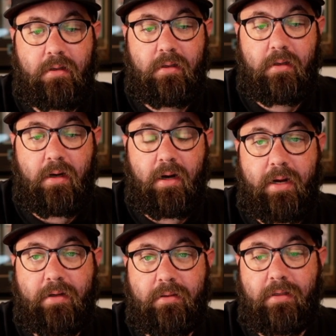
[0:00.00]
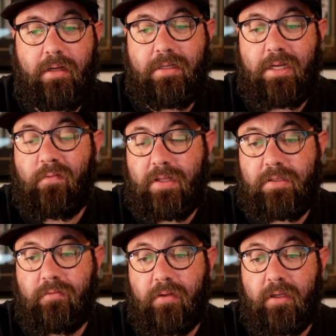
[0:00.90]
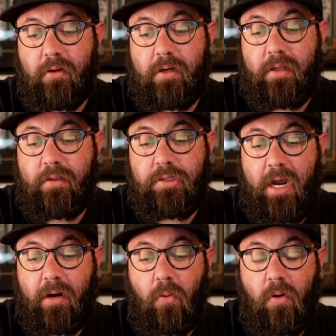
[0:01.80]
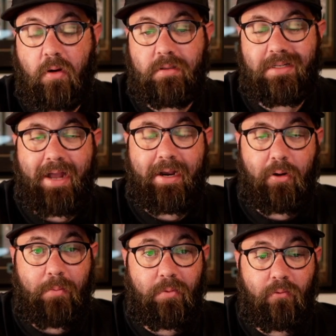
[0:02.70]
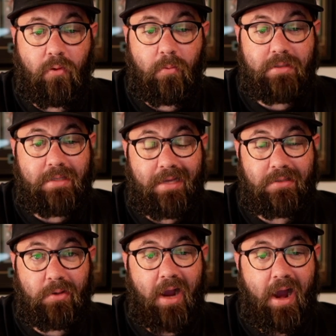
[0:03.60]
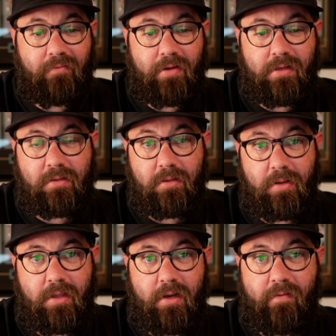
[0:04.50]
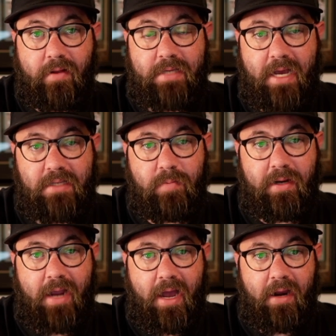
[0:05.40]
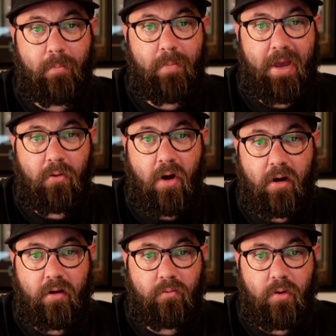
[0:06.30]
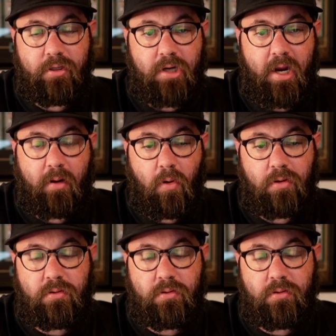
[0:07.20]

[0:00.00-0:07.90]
All right. Defensively, looking at the Jaguars, not a great performance last week, obviously, but the defense has been kind of the bedrock of what the Jaguars do